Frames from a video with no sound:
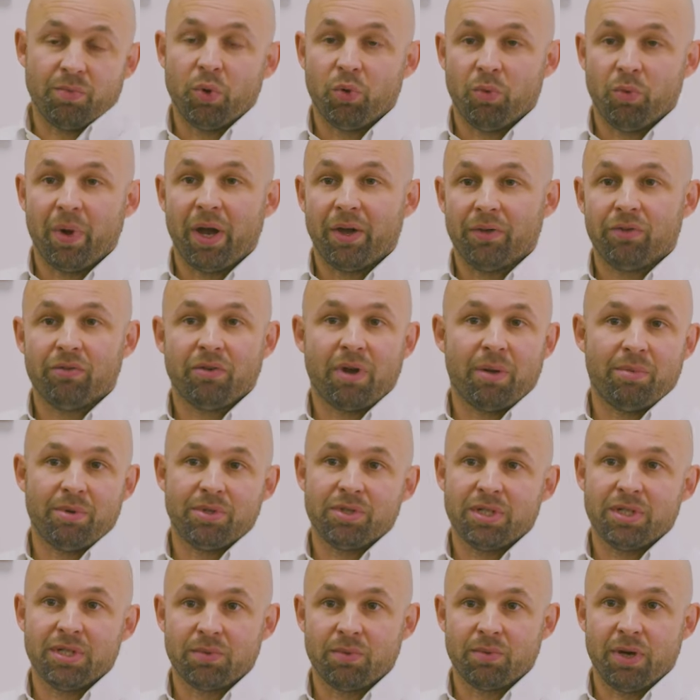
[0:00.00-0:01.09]
all back through
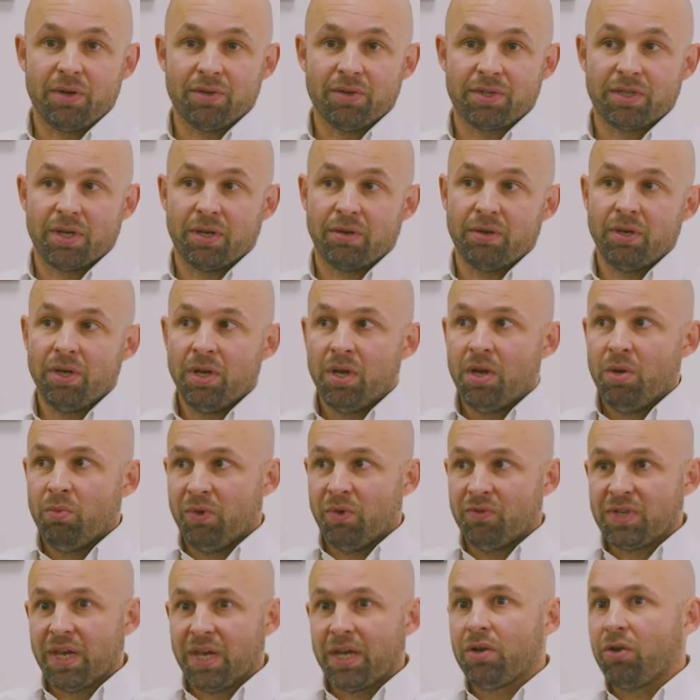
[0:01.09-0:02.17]
Apogee as well. So
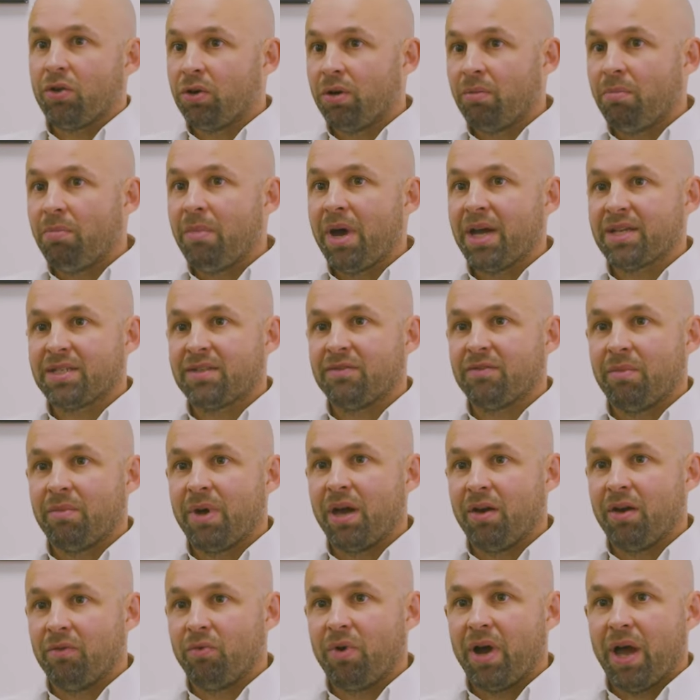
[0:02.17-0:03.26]
we've taken on a massive
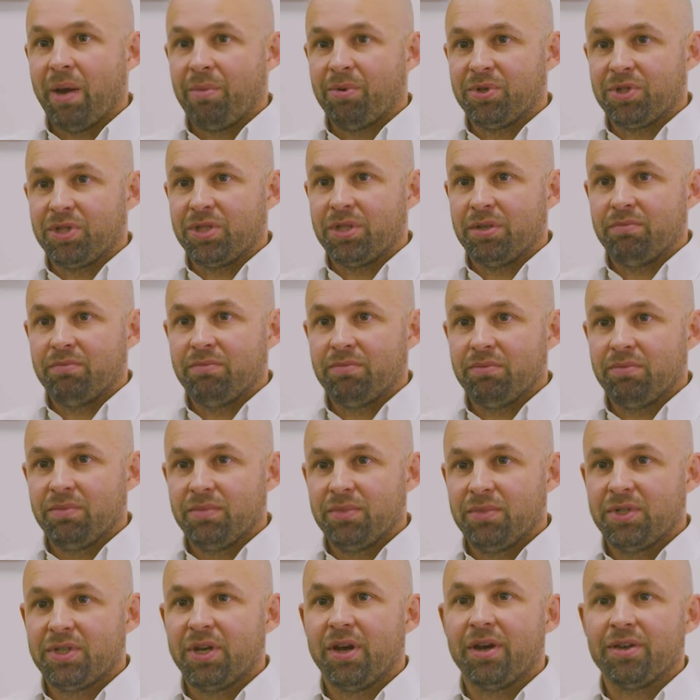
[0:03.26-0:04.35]
amount of what Apogee
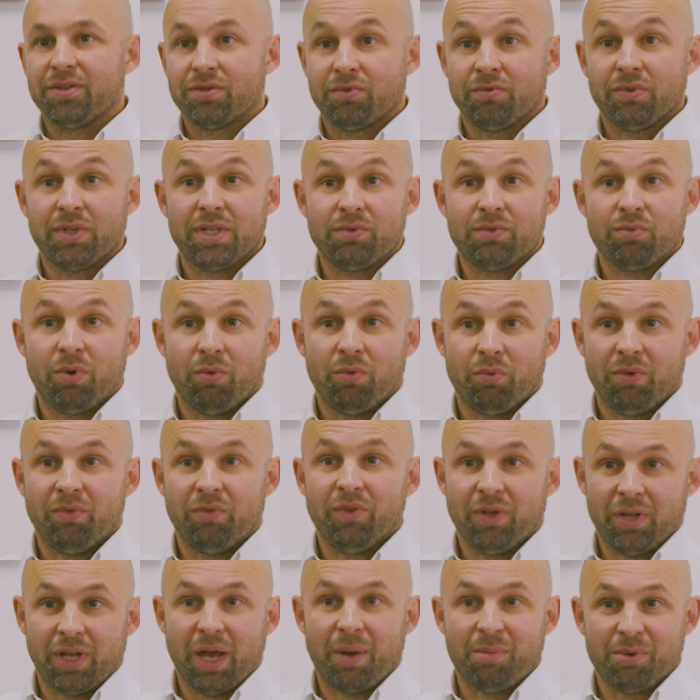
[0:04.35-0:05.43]
does, or at least what we
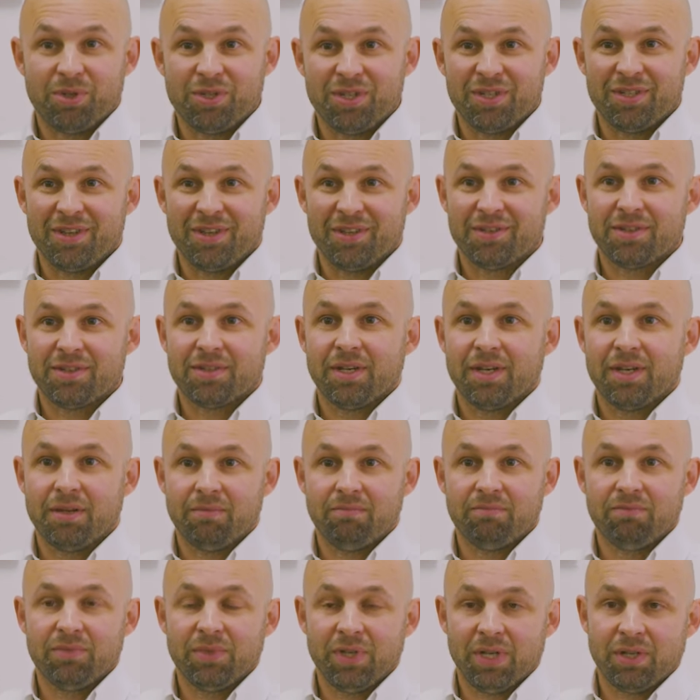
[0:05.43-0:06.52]
feel Apogee does in
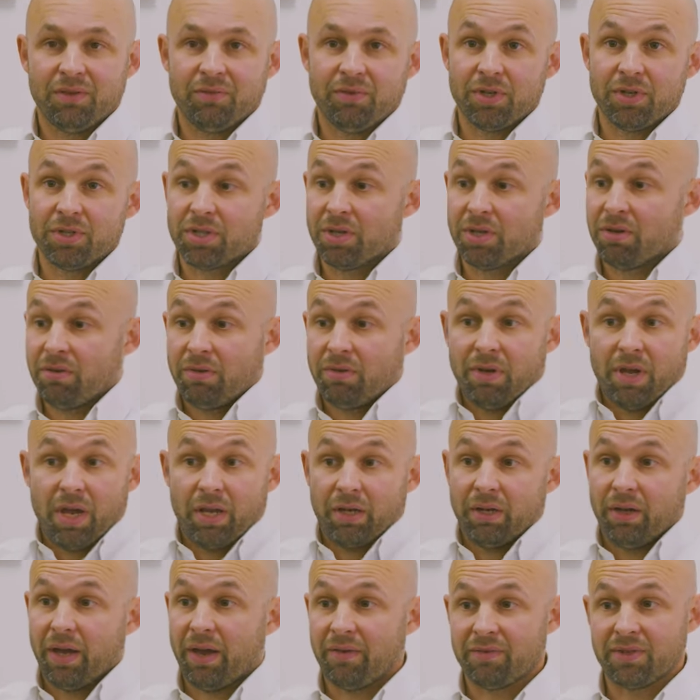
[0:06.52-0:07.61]
the first year. And
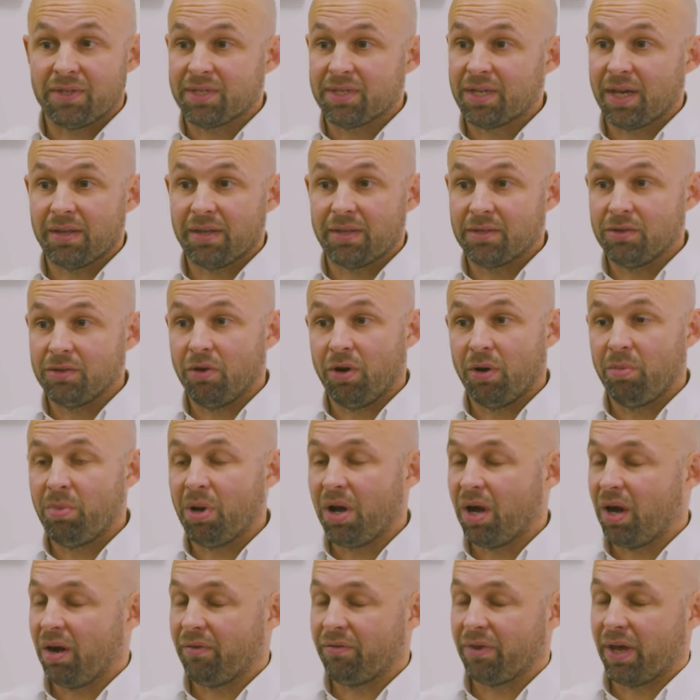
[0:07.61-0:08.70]
I have to say, there's not a
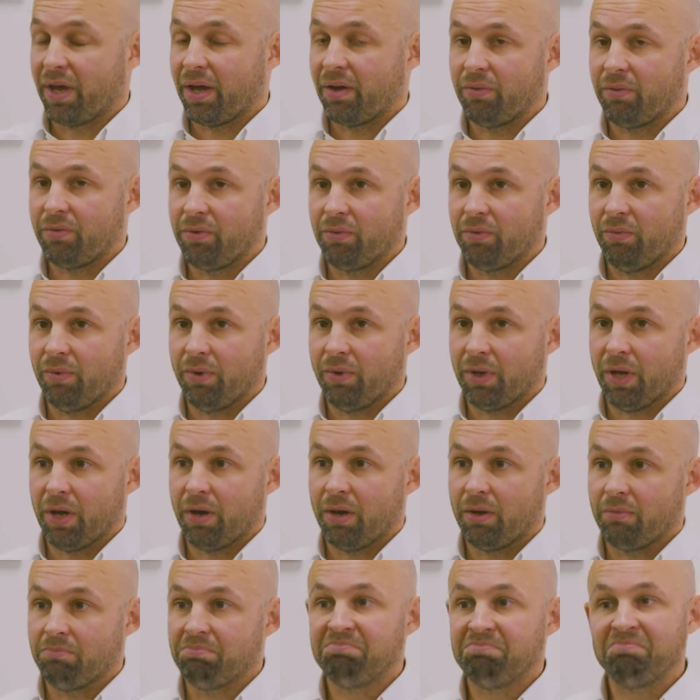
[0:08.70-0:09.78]
part of that we're
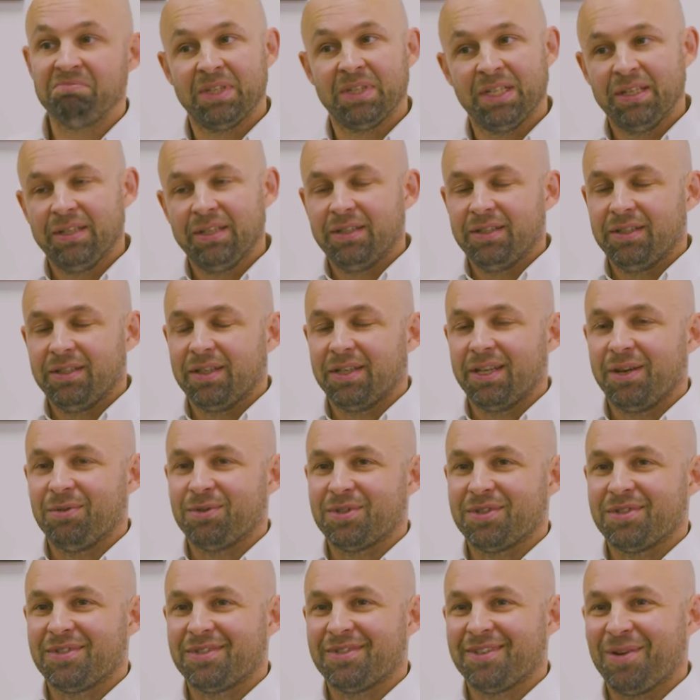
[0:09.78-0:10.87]
going, yeah, that
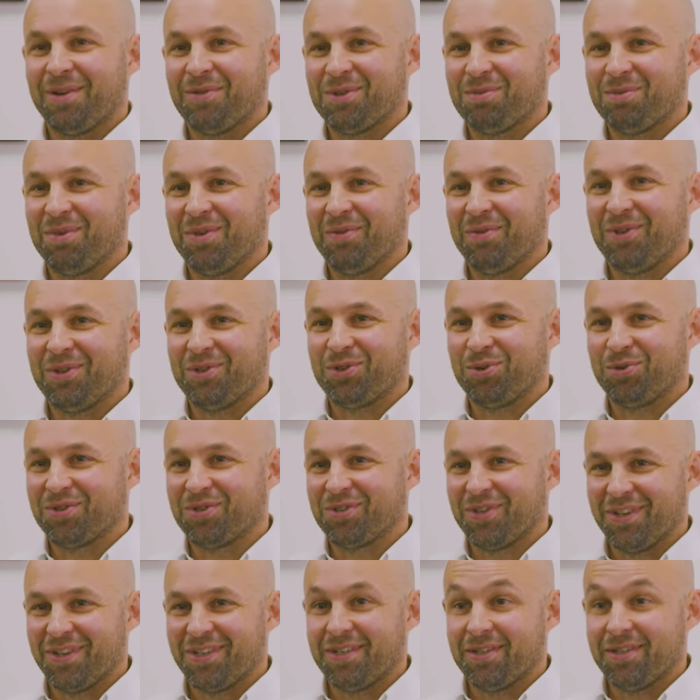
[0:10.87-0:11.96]
was a bit of a
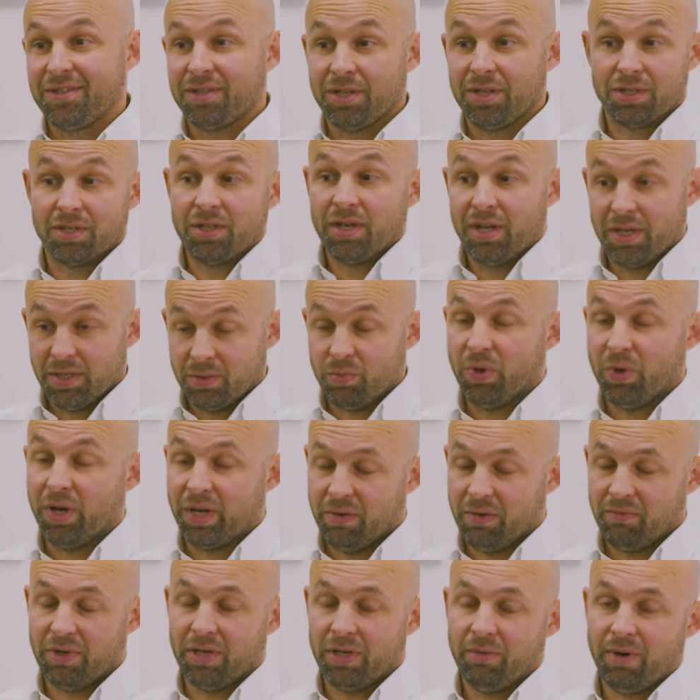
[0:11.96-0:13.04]
short-sighted decision. It's
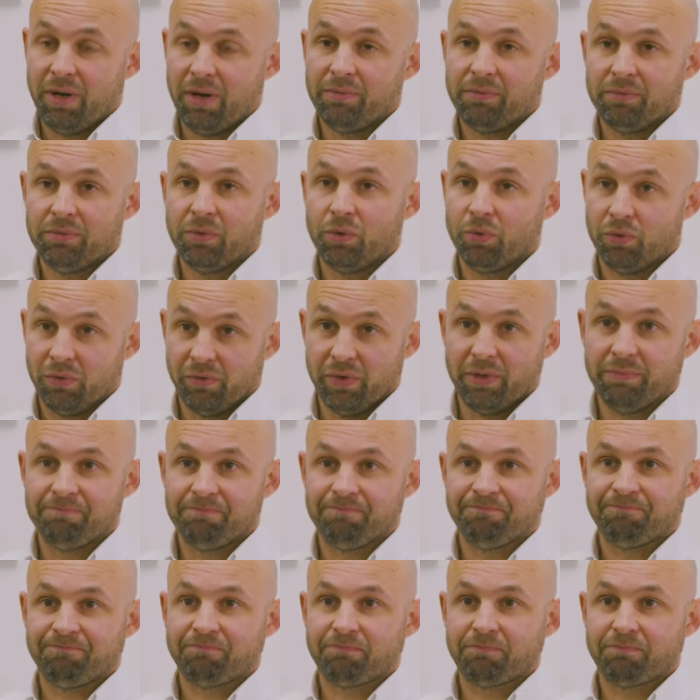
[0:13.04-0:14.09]
working really well, all of it.